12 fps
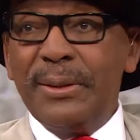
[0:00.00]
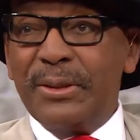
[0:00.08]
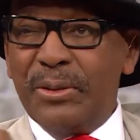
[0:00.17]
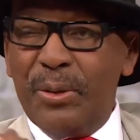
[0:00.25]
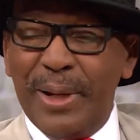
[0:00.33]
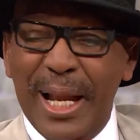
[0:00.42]

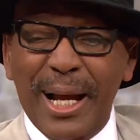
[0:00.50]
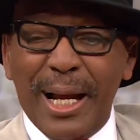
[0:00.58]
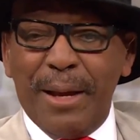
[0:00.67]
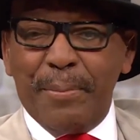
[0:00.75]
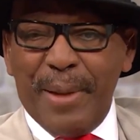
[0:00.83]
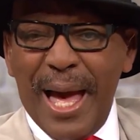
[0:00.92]
So when I
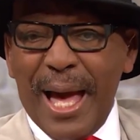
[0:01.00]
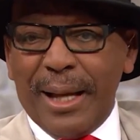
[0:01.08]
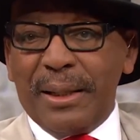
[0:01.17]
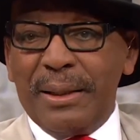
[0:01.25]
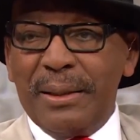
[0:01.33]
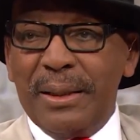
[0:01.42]
got
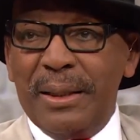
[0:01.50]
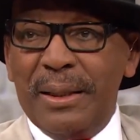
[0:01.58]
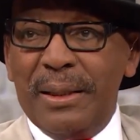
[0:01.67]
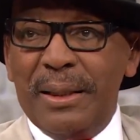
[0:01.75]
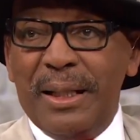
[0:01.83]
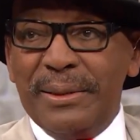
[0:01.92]
back,
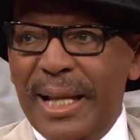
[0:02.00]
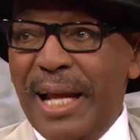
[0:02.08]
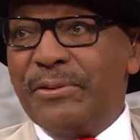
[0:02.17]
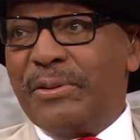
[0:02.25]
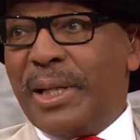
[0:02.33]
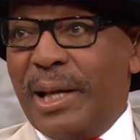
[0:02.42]

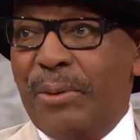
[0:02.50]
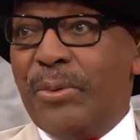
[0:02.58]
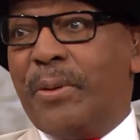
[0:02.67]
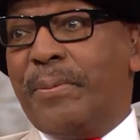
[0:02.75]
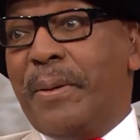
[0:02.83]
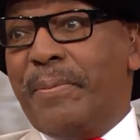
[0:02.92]
naturally, I
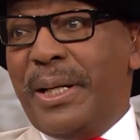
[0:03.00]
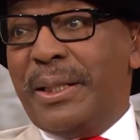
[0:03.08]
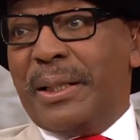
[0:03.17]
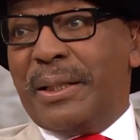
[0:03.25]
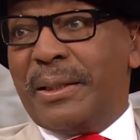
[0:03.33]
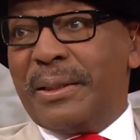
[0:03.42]
want my
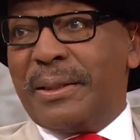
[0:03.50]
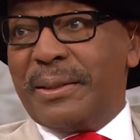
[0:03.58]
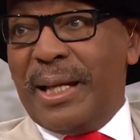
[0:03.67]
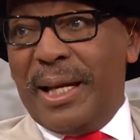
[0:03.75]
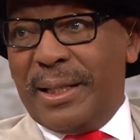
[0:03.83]
money because mm.